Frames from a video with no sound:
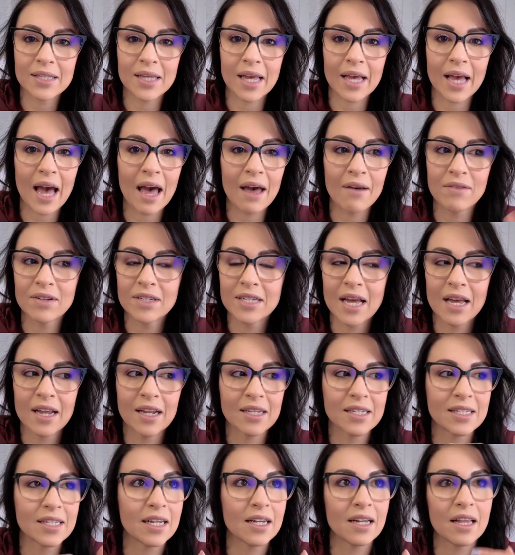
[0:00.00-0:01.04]
Like I have a
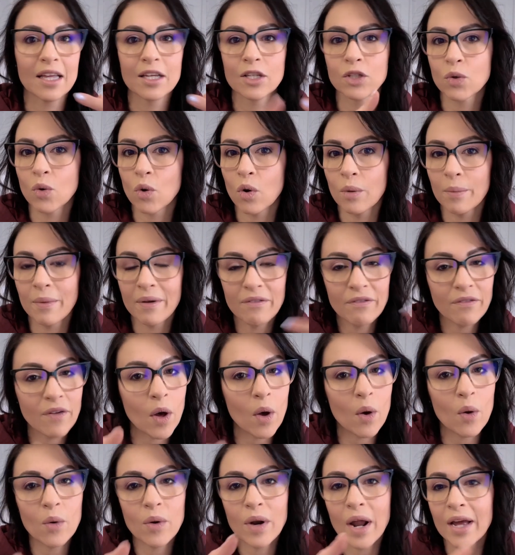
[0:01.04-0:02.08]
tendency to like scroll my
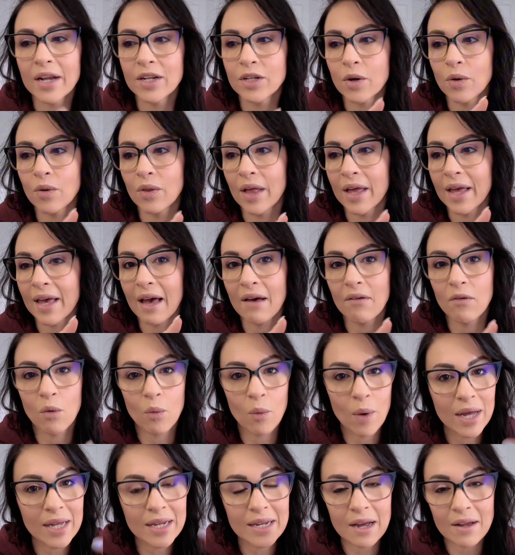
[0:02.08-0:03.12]
phone. I don't like have a
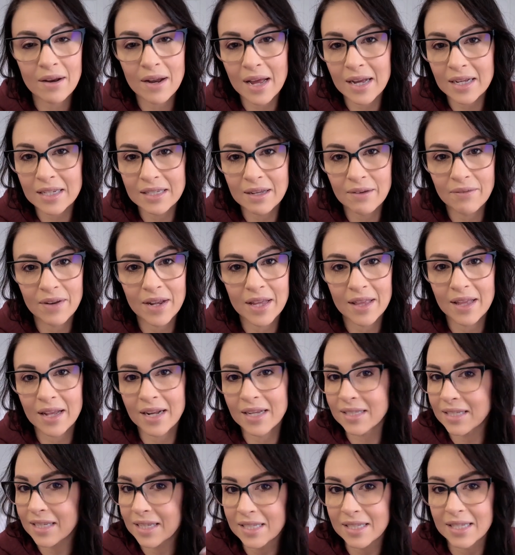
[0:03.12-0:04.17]
wind down activity that
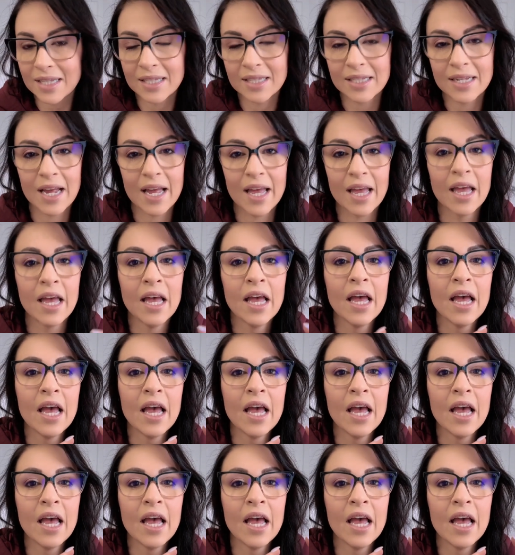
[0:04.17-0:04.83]
is consistent.